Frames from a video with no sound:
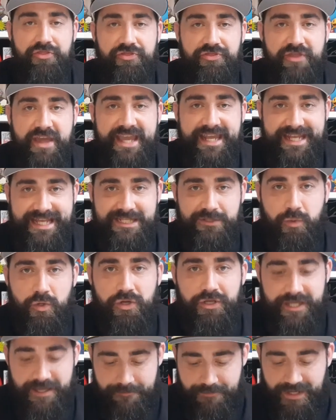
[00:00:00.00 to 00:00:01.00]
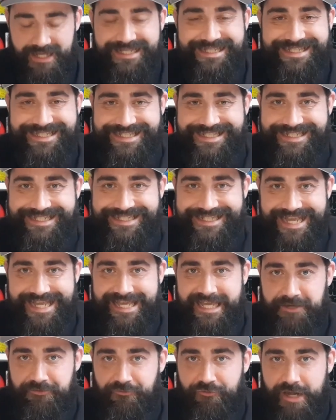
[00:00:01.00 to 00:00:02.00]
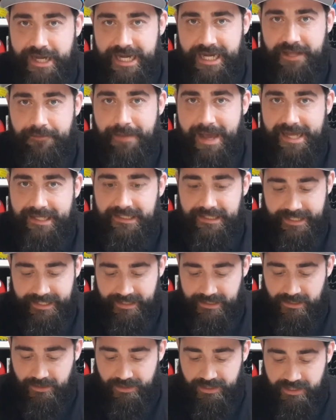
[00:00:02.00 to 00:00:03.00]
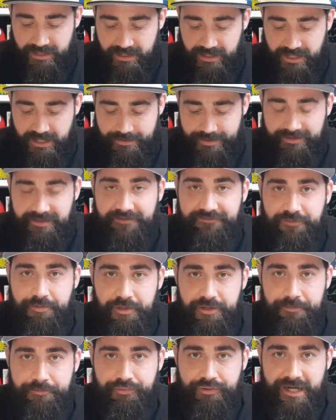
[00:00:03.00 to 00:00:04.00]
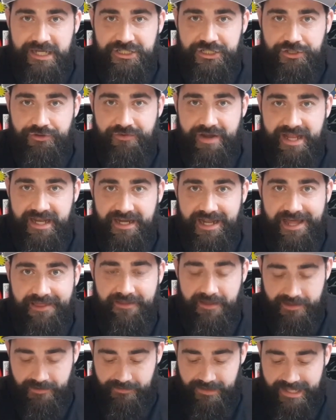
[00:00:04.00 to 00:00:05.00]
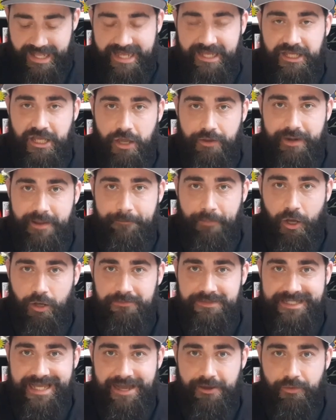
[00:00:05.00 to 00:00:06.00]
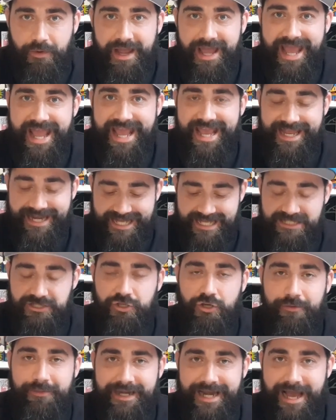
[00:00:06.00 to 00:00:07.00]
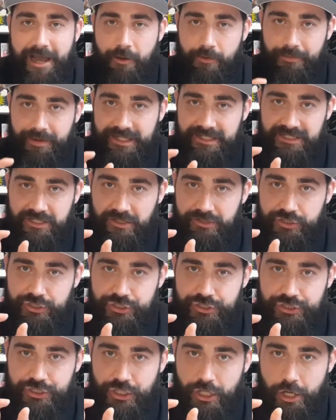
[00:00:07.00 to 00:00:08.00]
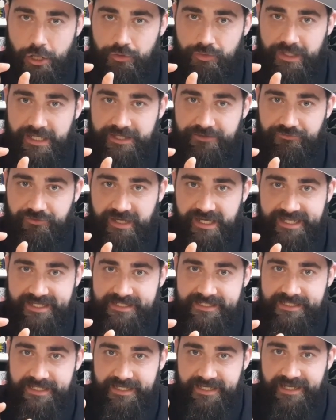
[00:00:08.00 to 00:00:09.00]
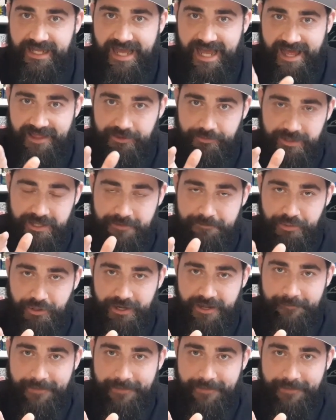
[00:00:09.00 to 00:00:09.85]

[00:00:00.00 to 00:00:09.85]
it is working, but it's sticking really badly. Like, you know how you have to put the pressure in and then let go and it pops out? It is coming out, but it's like slowly releasing. And then when you put it